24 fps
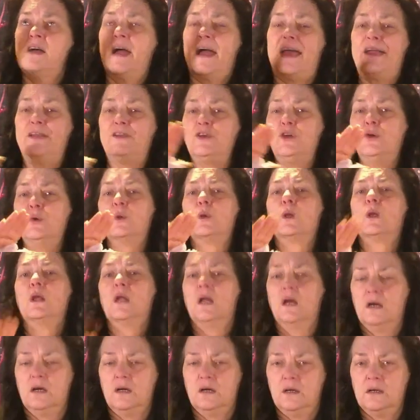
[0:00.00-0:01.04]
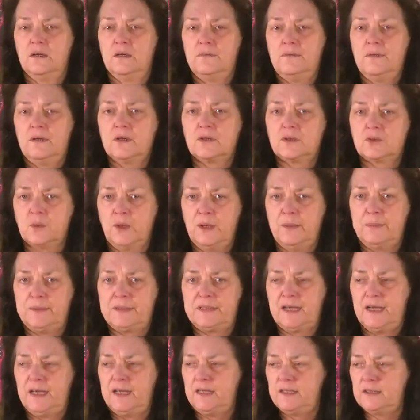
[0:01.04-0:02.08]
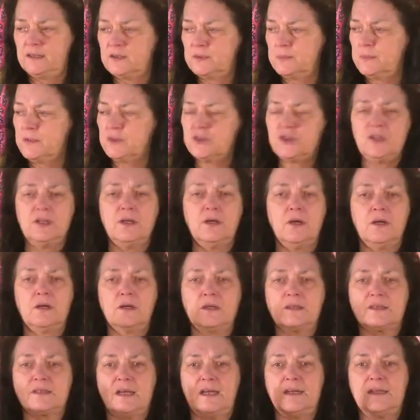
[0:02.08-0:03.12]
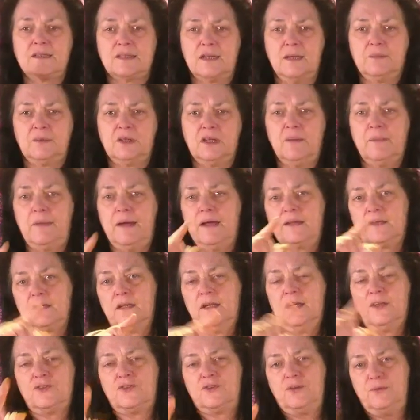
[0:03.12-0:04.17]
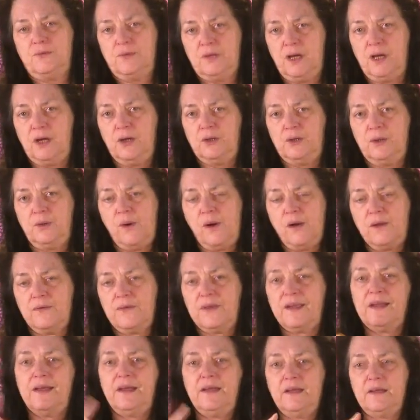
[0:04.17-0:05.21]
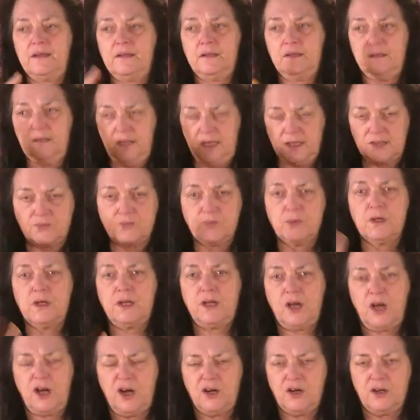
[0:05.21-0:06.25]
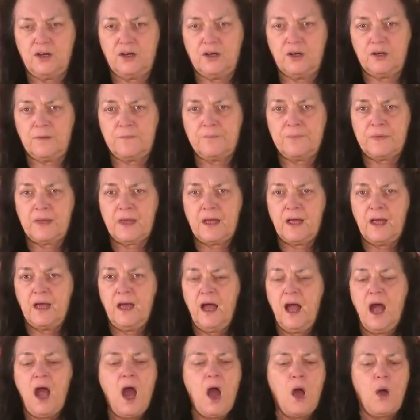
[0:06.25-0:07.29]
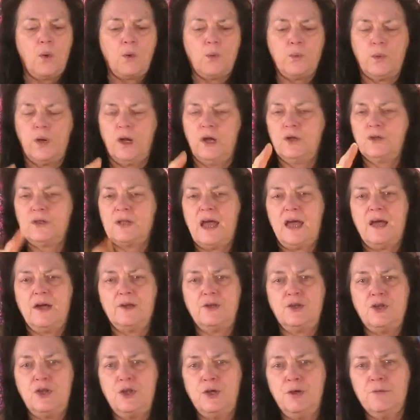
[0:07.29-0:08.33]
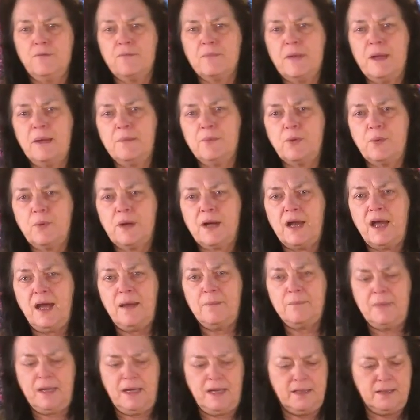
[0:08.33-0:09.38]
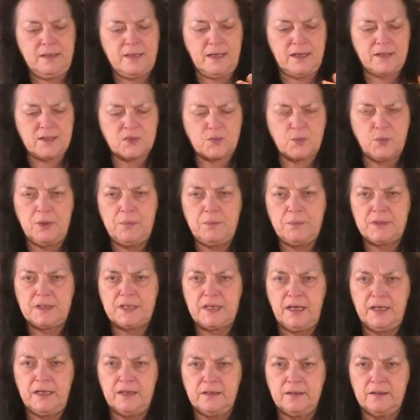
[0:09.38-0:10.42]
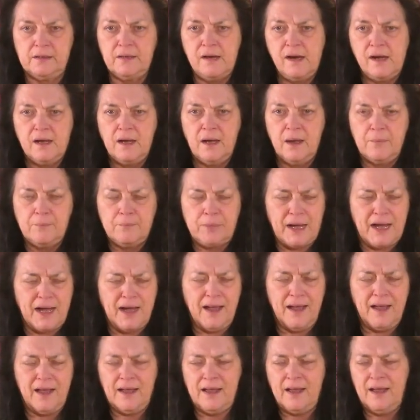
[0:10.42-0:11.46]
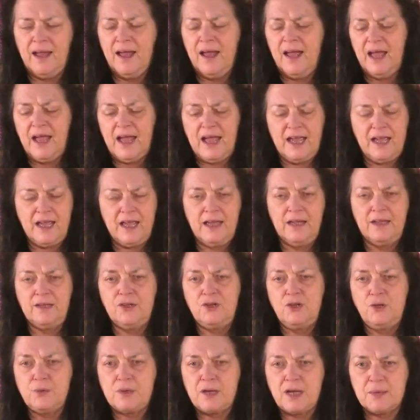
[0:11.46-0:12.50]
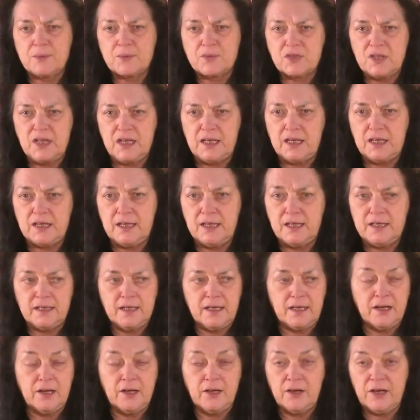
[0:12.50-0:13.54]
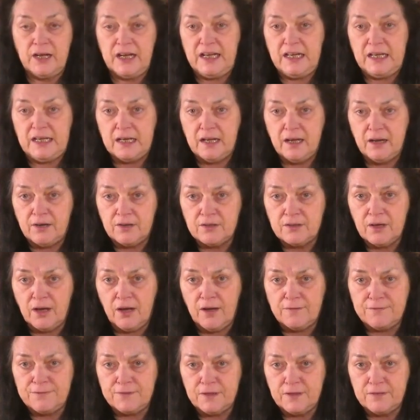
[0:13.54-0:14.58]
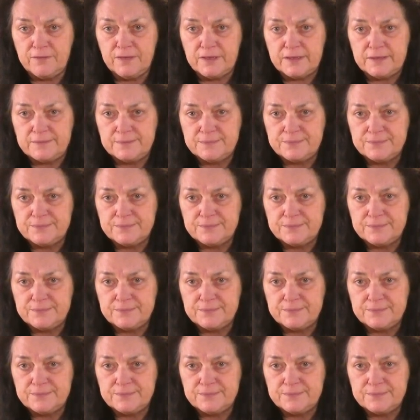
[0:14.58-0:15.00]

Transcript: and you love sweet potatoes, she's going to say something about to let you know that it's really her, Well, now, do you remember when I made that sweet potato pie and you kept sneaking in there, eating on off of it?